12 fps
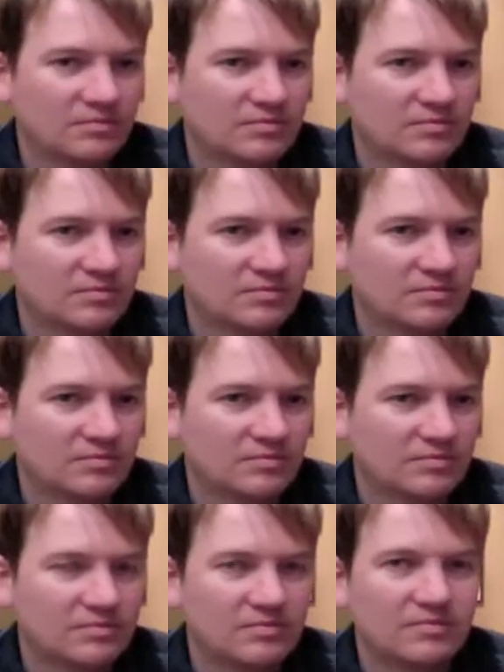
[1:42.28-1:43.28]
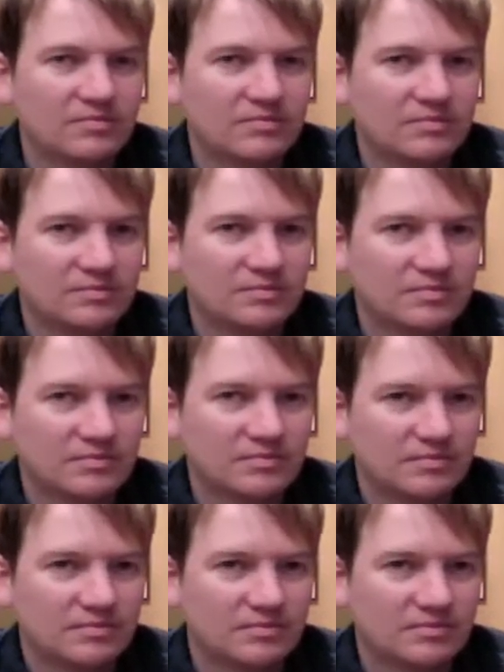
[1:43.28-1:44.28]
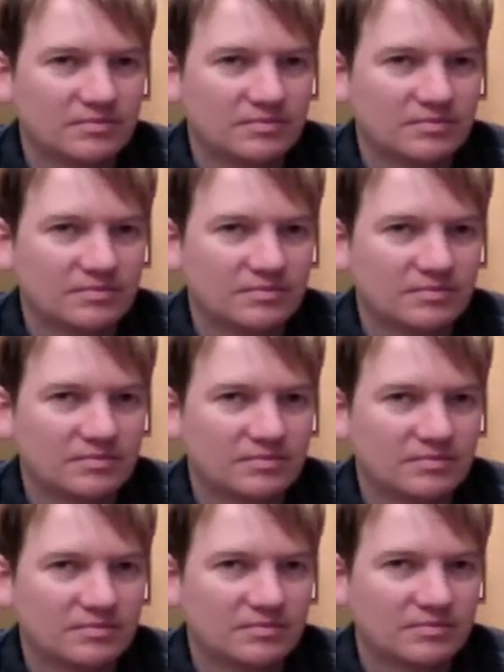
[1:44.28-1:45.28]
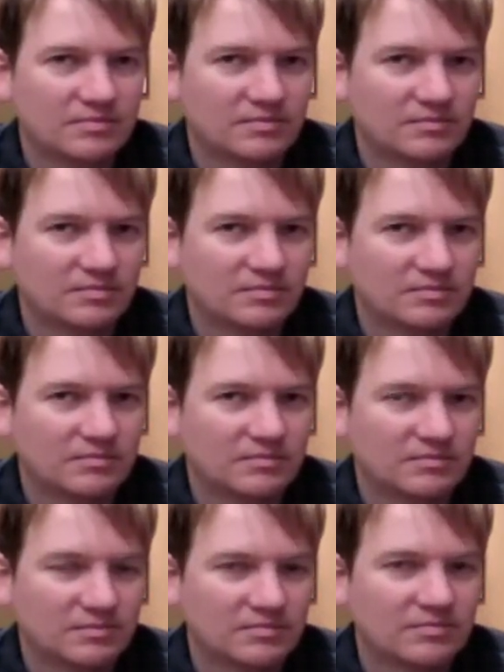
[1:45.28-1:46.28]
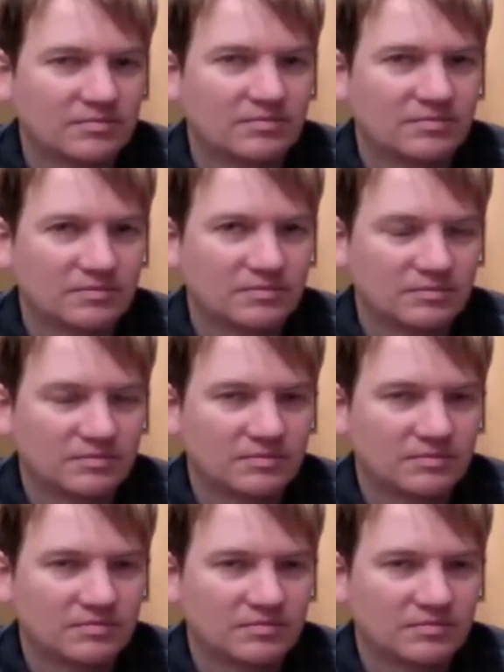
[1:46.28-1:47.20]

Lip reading: The person shown says nothing.